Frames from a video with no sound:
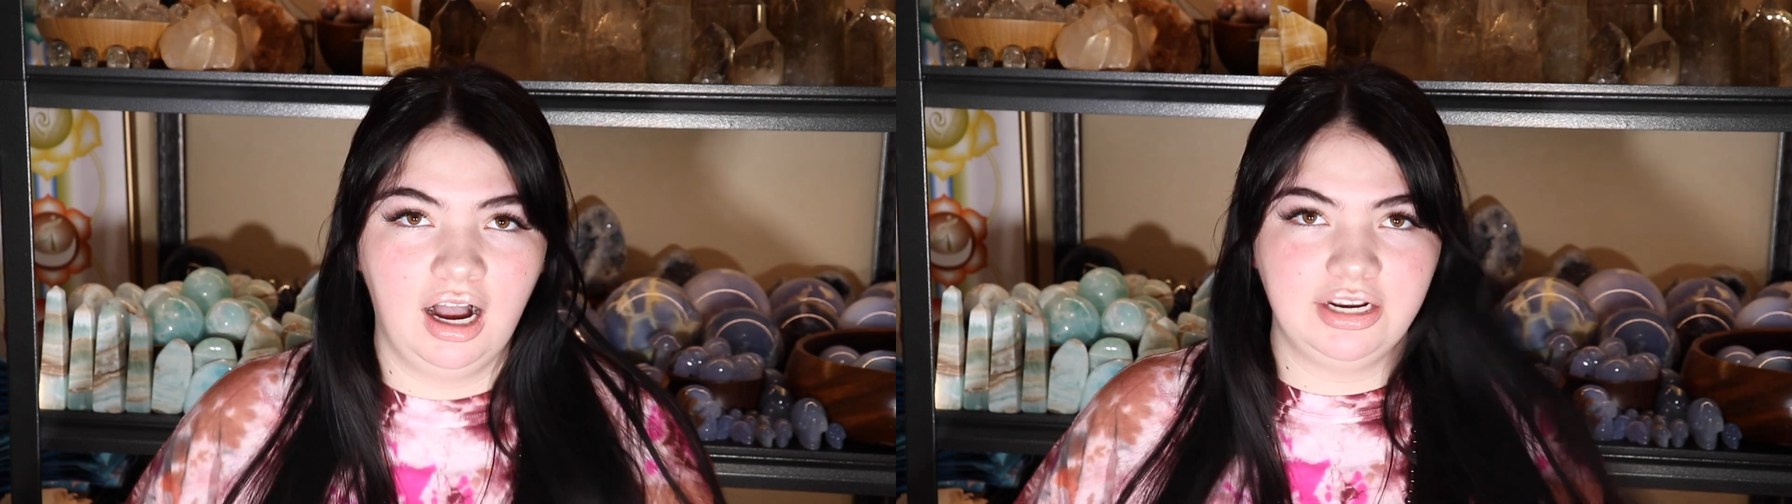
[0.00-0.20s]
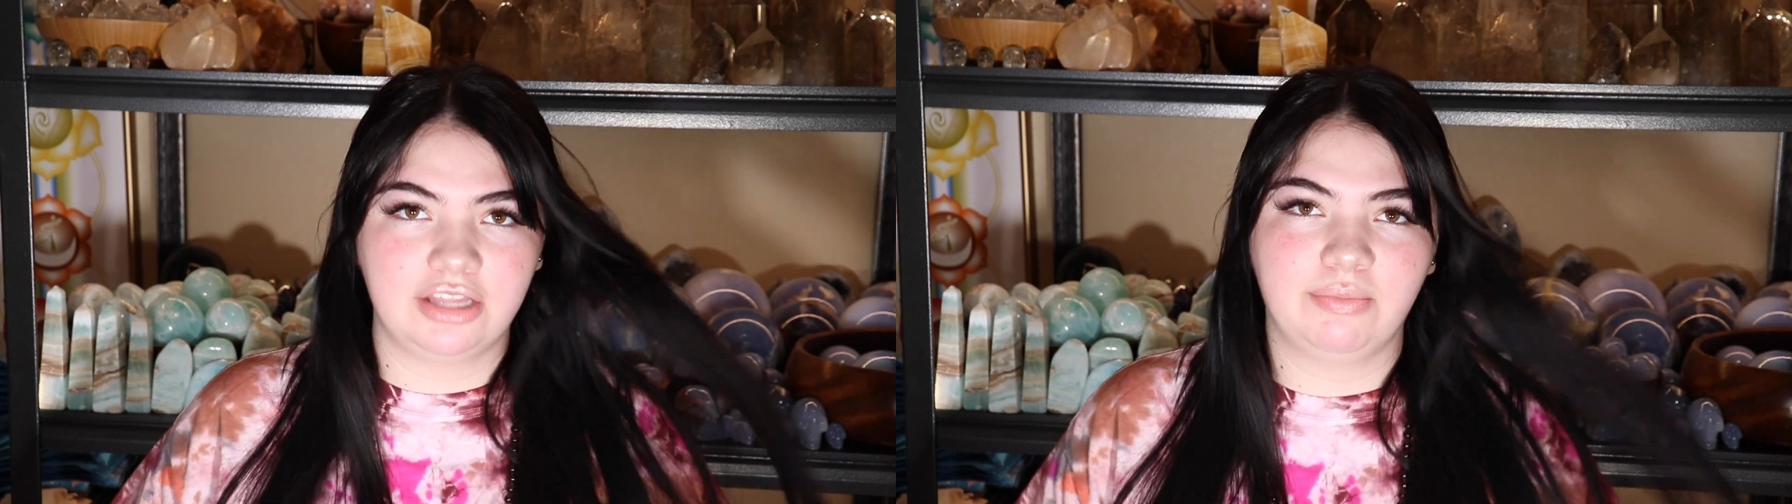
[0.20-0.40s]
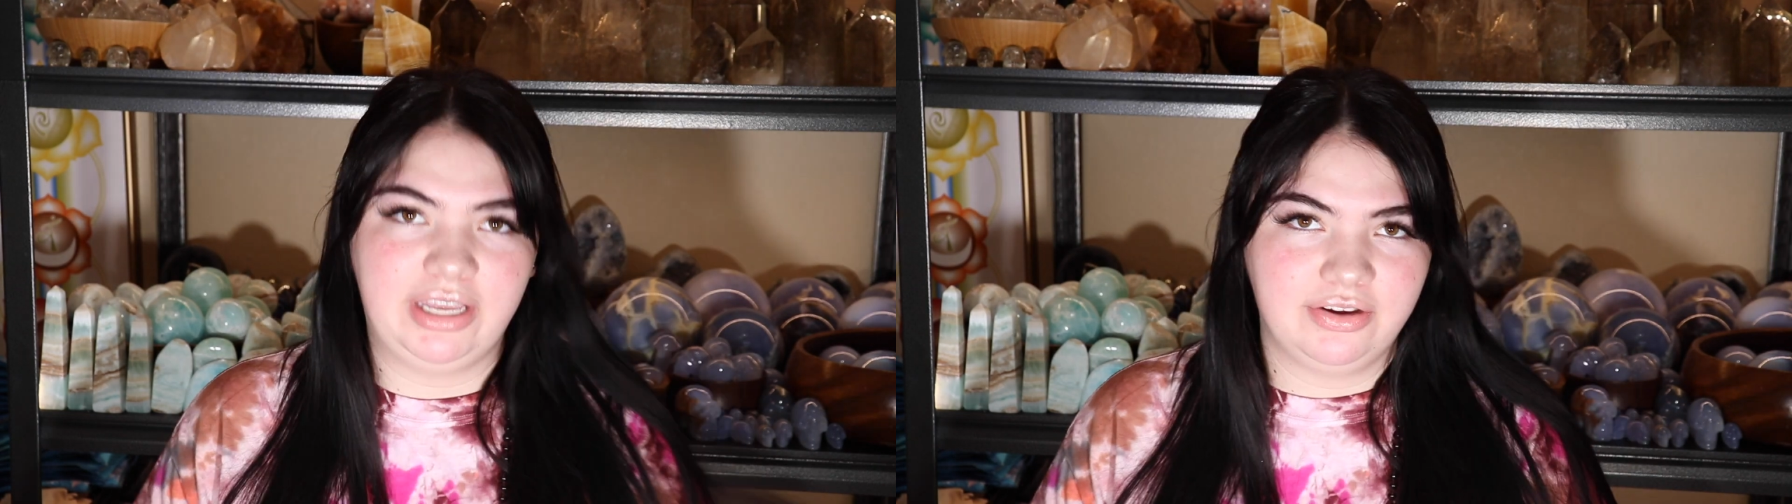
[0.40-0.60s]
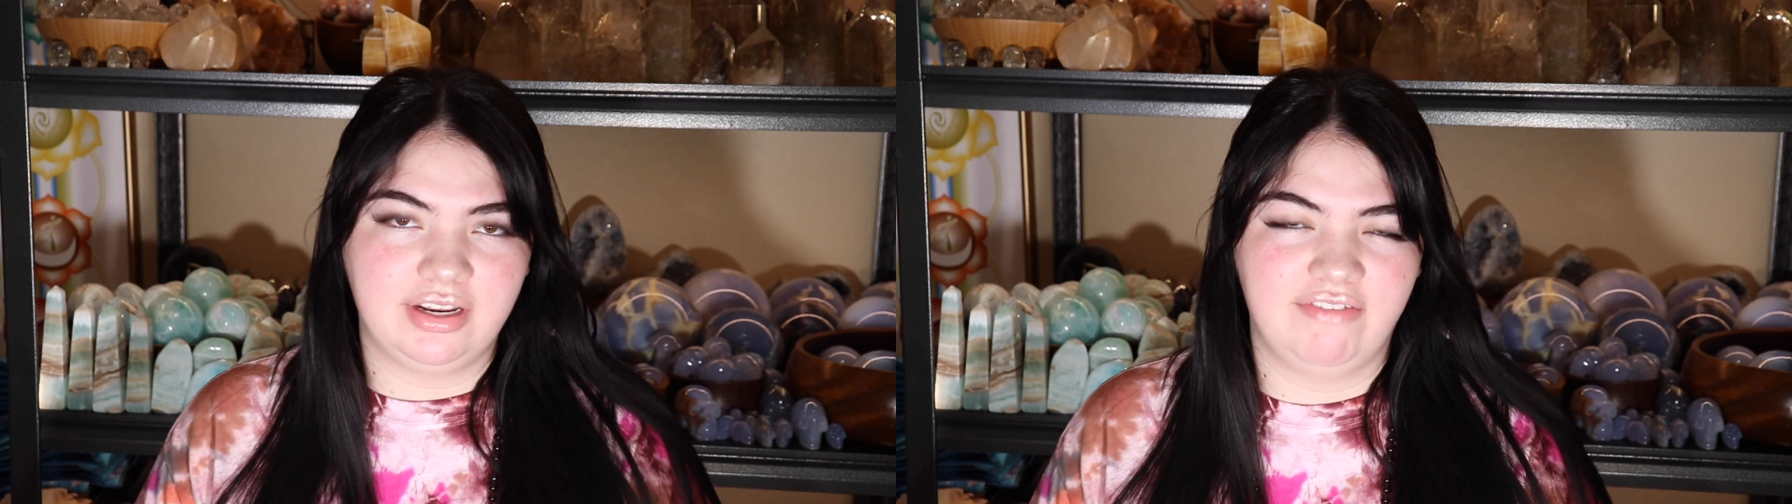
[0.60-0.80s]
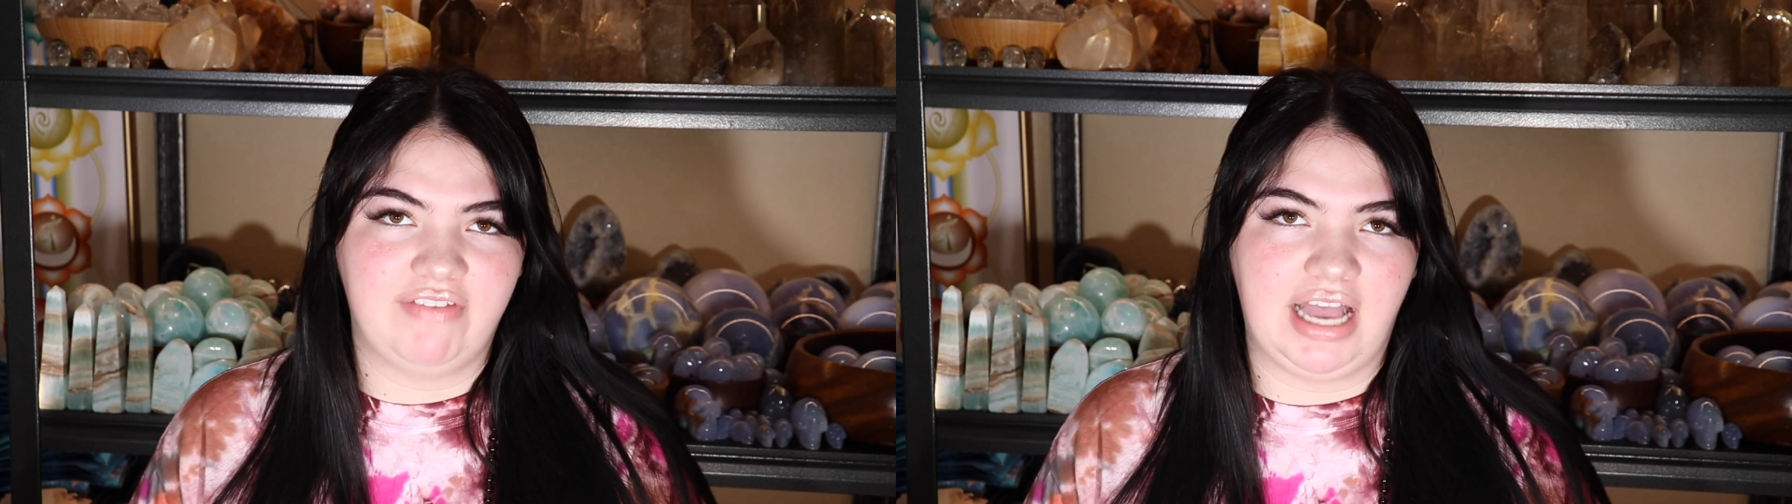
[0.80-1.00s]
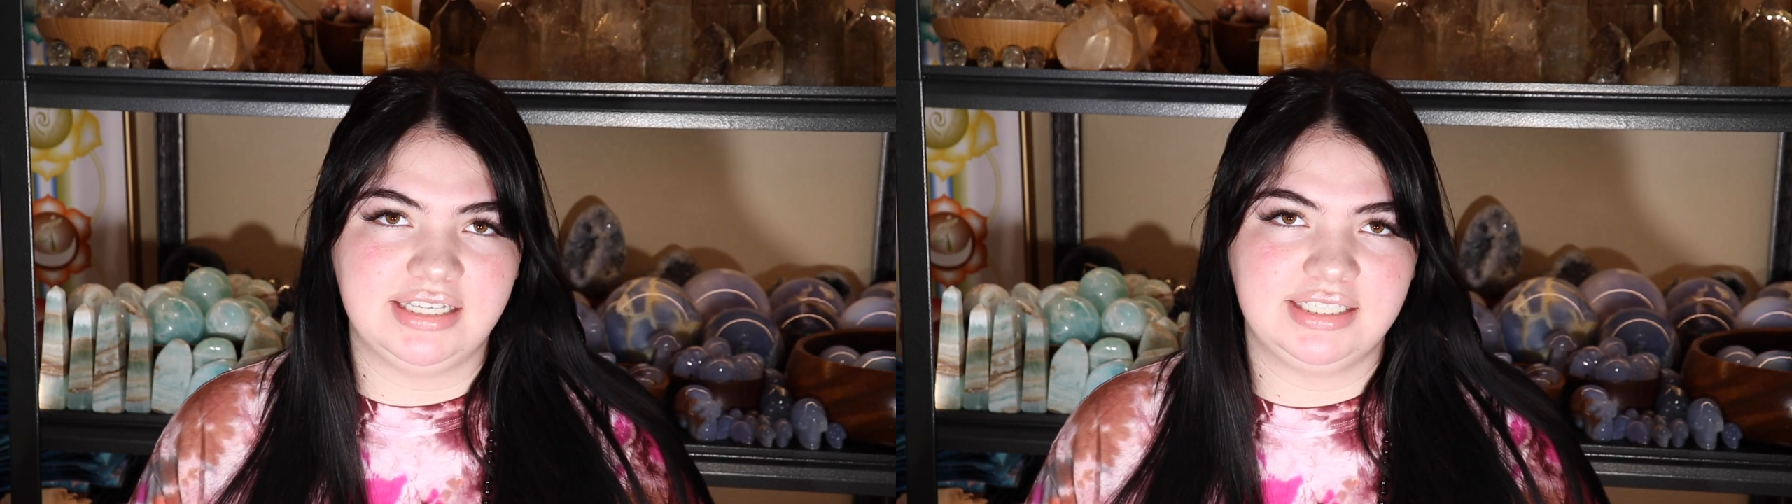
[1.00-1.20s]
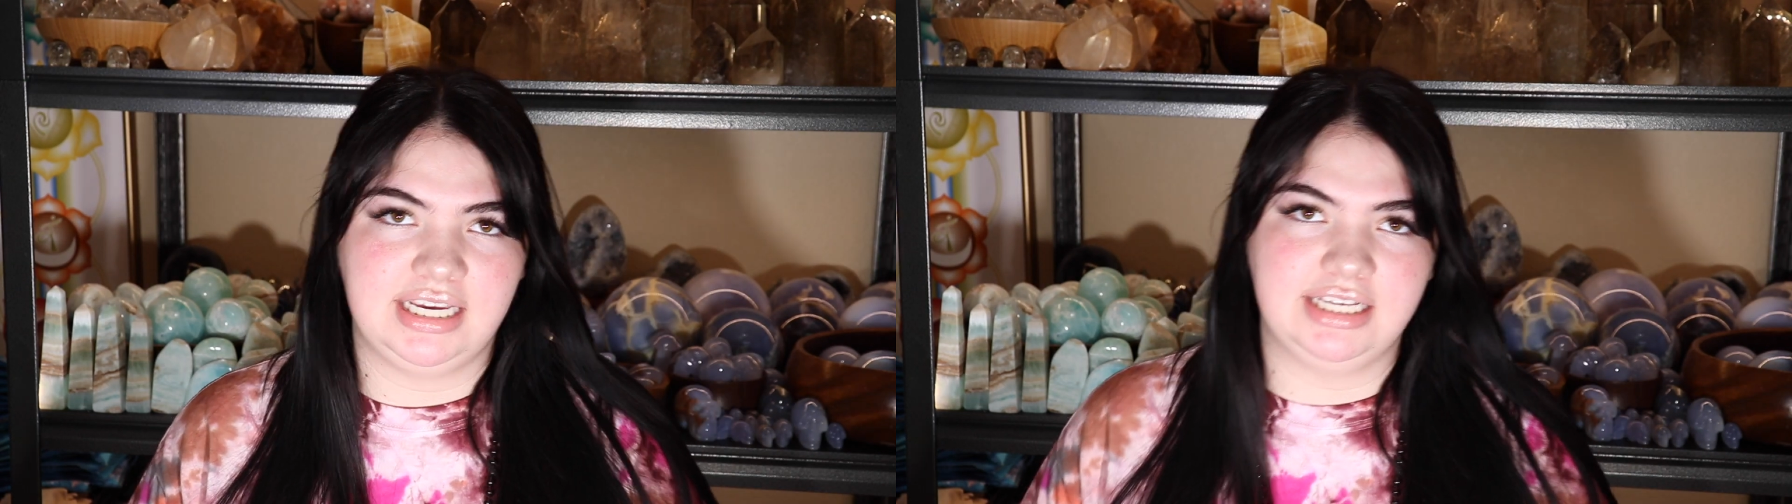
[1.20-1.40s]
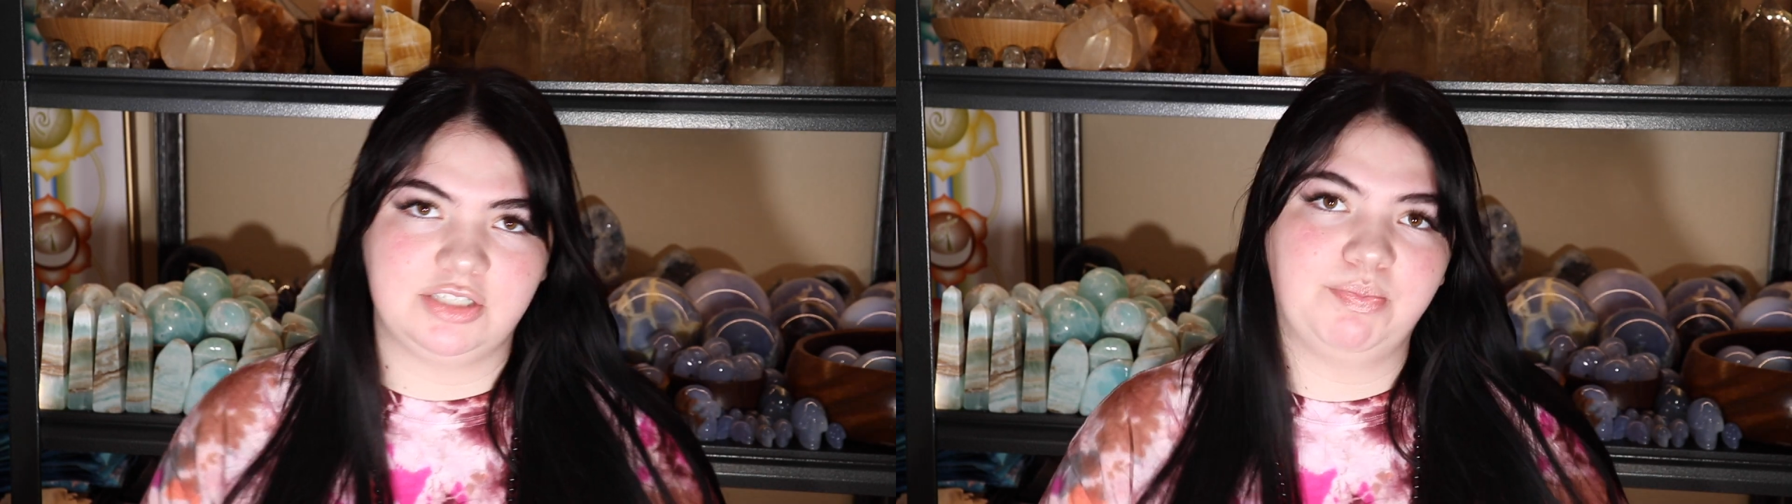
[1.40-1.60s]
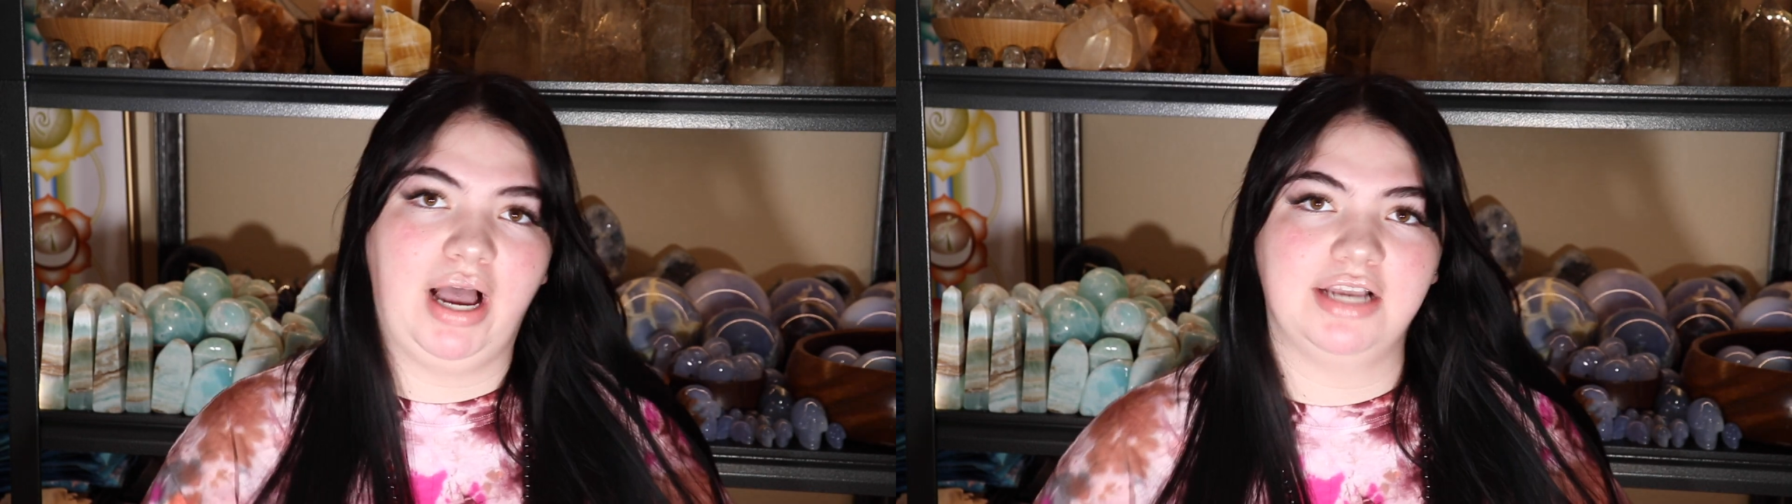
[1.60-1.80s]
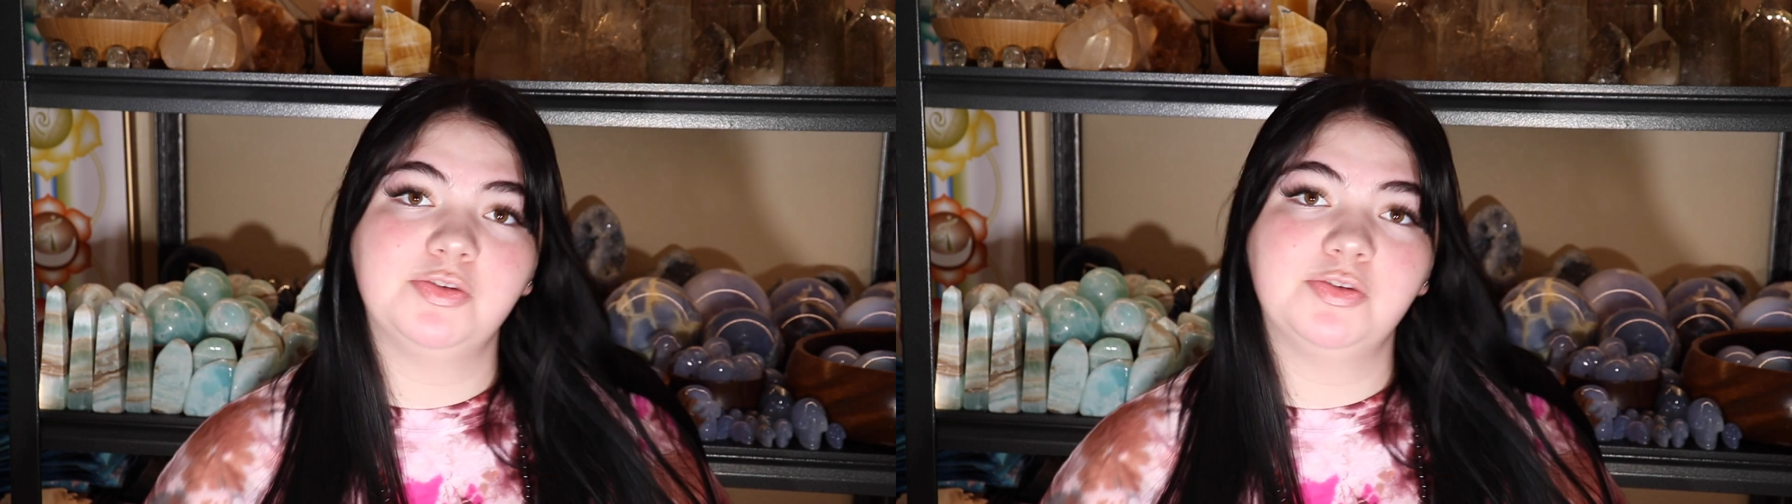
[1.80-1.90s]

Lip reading: Another way you can invest is by